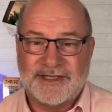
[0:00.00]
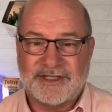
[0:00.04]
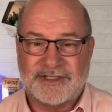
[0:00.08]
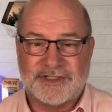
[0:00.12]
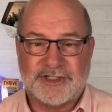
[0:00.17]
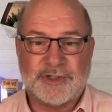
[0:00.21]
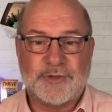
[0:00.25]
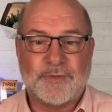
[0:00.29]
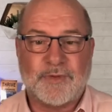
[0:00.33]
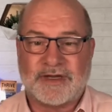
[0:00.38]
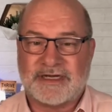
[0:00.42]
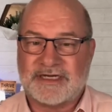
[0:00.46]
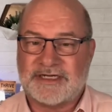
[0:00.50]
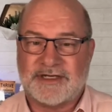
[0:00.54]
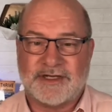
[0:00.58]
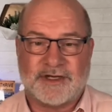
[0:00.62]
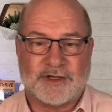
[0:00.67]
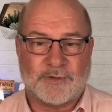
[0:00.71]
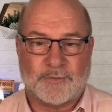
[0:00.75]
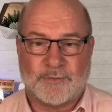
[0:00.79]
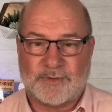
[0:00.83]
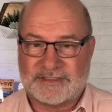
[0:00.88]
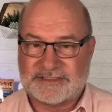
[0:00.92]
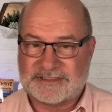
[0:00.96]
you want to
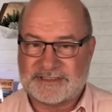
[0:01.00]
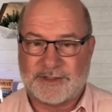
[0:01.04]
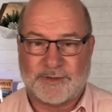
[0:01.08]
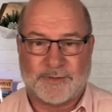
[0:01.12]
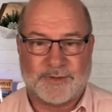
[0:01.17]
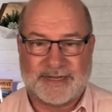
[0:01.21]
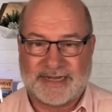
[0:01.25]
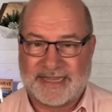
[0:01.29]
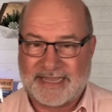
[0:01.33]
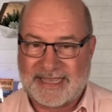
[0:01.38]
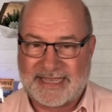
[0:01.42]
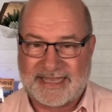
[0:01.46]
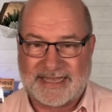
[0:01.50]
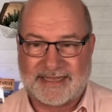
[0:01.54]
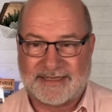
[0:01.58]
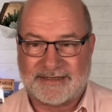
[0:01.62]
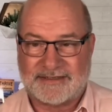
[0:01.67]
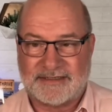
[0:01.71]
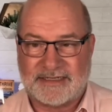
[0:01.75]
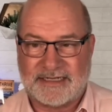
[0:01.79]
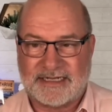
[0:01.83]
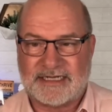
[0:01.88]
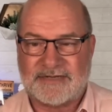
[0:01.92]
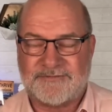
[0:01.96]
know what's going
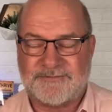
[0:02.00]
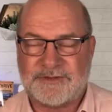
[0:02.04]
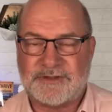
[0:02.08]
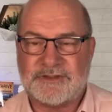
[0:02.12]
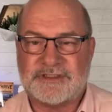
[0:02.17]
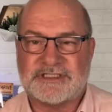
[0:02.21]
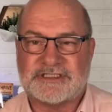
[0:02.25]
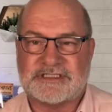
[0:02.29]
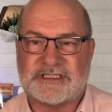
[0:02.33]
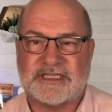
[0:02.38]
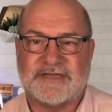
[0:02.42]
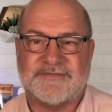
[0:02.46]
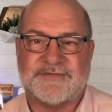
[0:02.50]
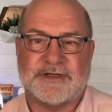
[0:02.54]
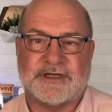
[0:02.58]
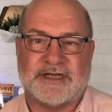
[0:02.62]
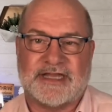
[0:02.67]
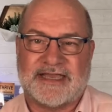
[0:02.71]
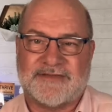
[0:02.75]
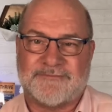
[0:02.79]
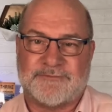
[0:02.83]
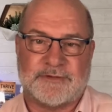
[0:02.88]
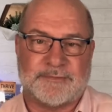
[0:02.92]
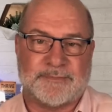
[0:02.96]
on, and if you just live your
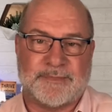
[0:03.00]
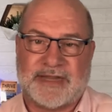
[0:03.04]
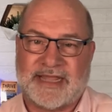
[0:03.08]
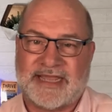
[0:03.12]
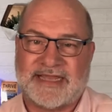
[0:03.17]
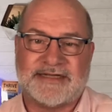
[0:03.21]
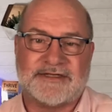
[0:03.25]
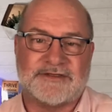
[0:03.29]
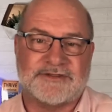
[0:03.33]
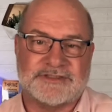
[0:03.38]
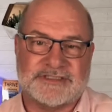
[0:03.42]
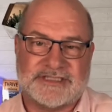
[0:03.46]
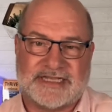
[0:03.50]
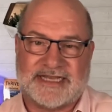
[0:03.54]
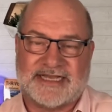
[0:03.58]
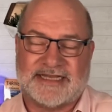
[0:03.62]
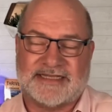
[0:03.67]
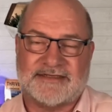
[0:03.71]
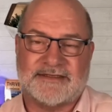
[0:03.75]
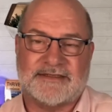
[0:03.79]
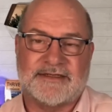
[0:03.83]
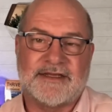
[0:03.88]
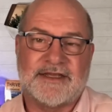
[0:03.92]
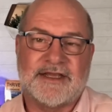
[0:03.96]
life with blinders
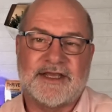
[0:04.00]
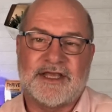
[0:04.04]
on,